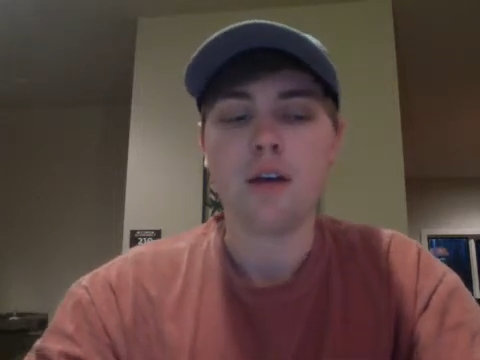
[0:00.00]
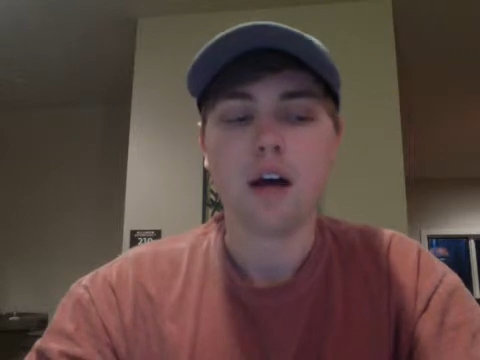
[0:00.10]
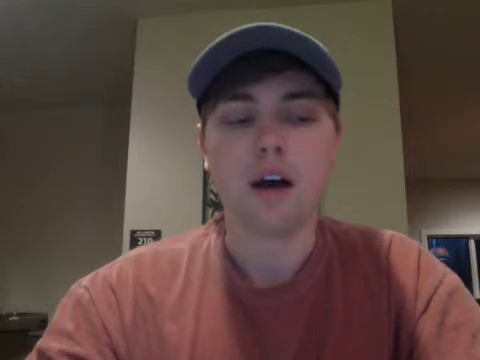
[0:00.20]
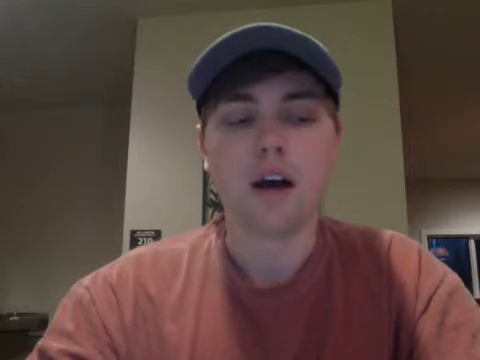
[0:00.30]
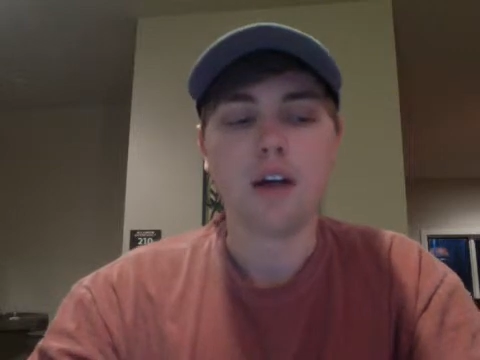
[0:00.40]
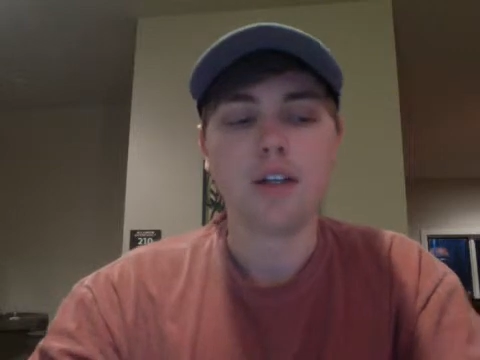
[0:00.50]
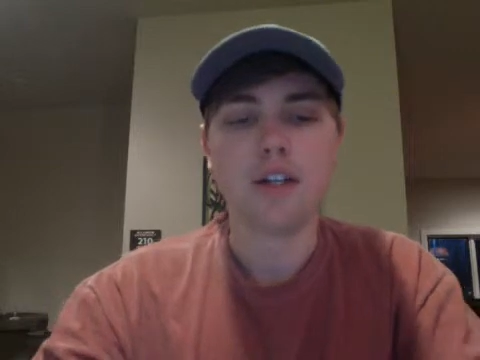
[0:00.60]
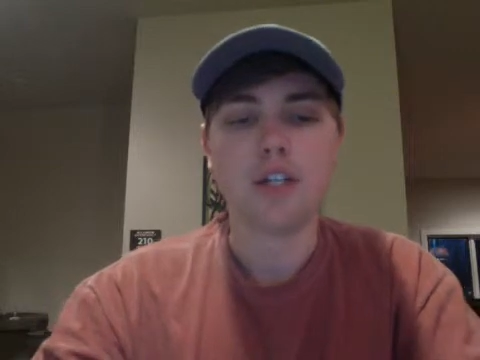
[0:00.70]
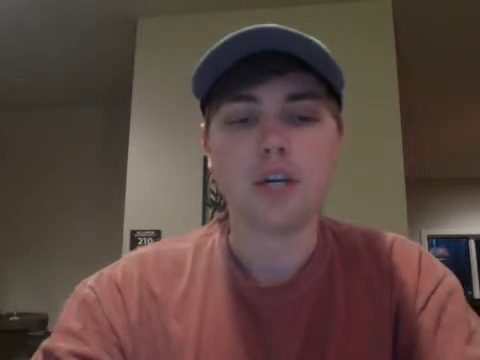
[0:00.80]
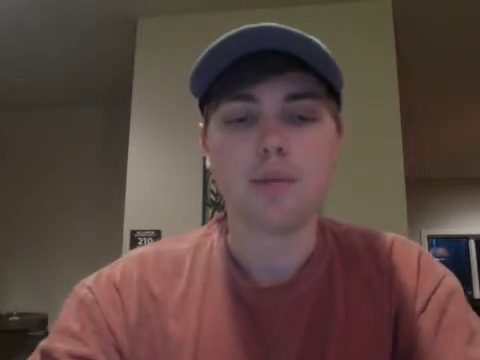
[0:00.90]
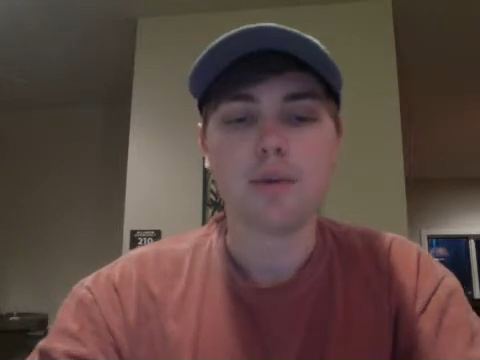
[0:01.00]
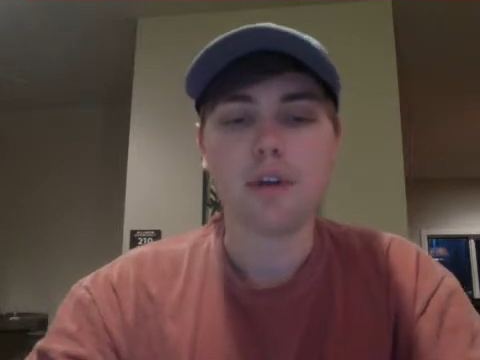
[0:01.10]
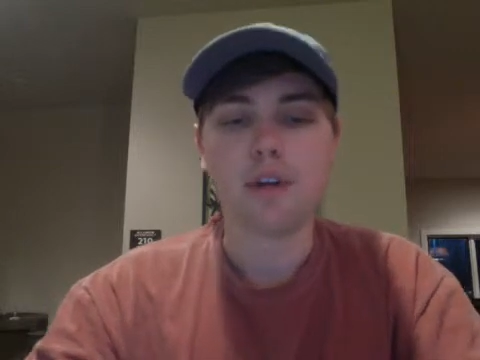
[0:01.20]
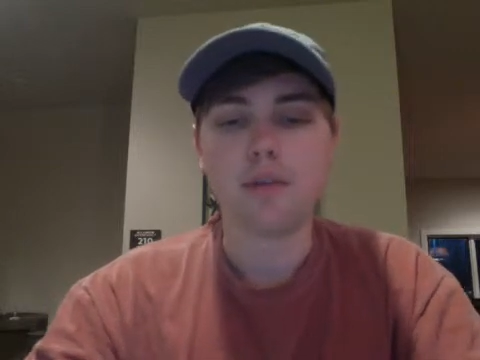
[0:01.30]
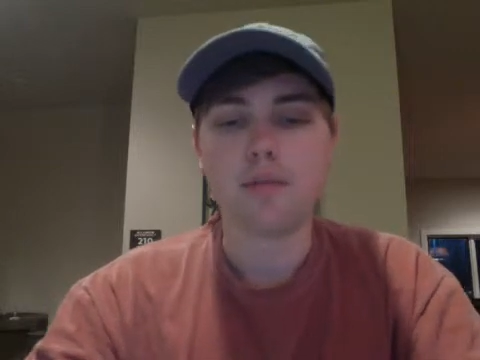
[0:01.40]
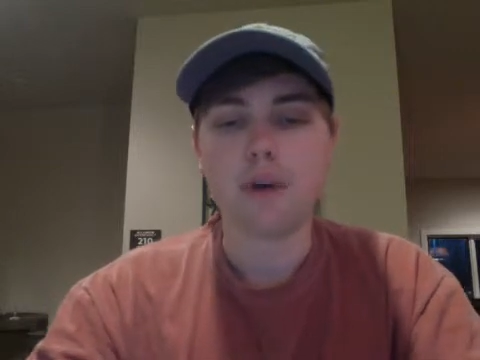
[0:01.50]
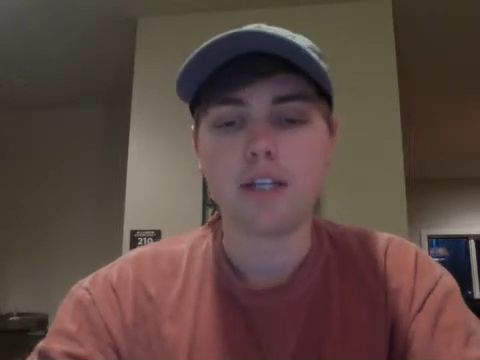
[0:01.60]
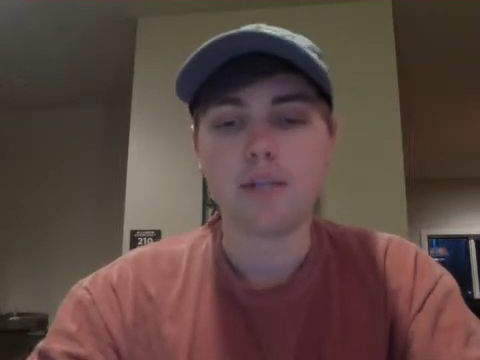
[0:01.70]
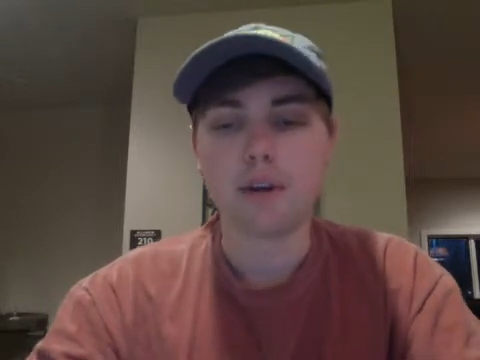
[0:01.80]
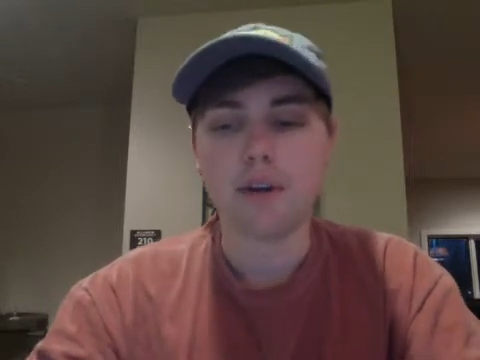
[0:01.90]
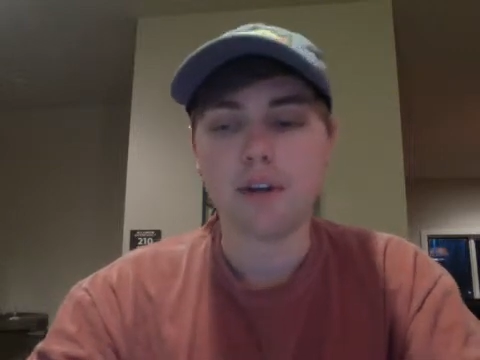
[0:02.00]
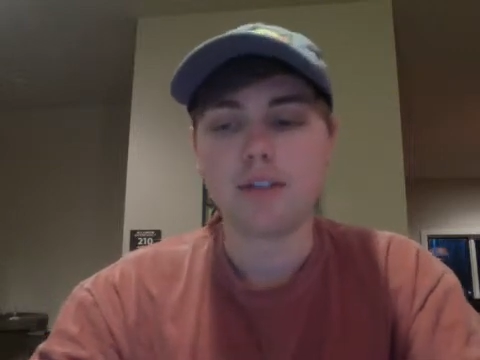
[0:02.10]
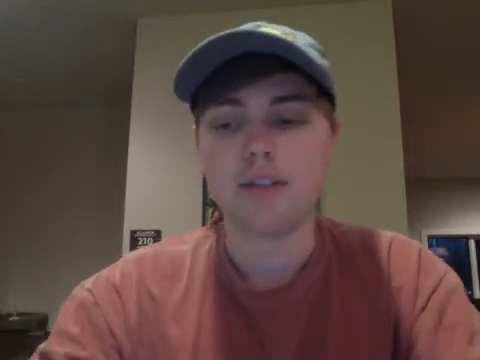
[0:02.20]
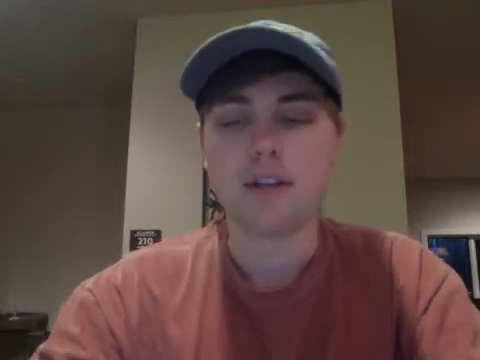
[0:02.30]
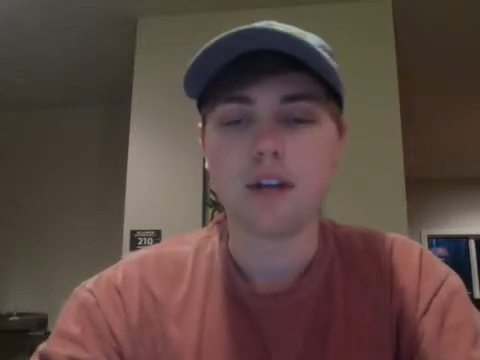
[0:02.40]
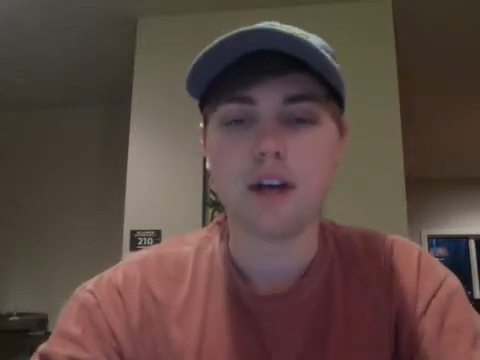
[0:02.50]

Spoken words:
Leadership, in my experience,